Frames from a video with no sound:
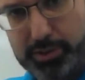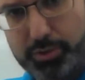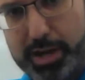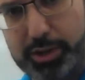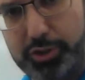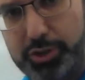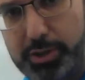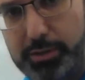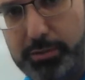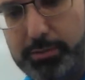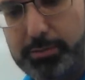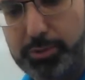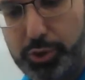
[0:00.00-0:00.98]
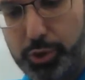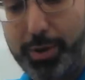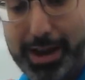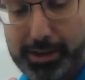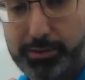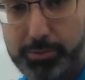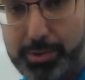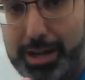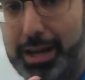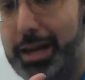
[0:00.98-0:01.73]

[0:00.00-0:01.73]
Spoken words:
question, 2 and 3,